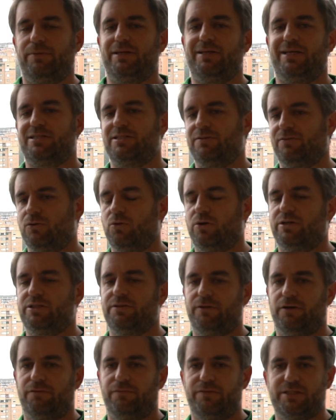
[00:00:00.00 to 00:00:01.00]
But yes, of course,
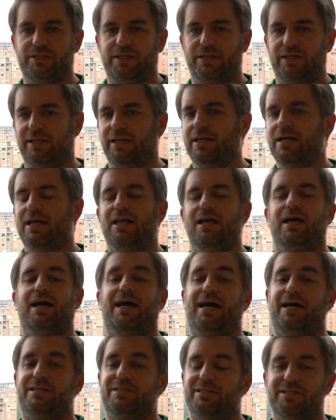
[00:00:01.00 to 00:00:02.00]
if you're visiting,
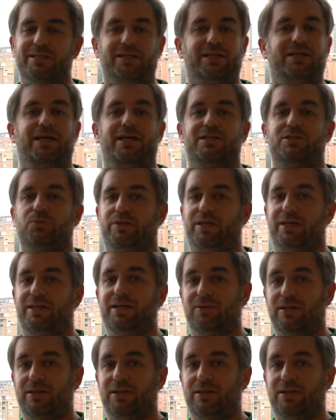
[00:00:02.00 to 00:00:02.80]
as is the case with any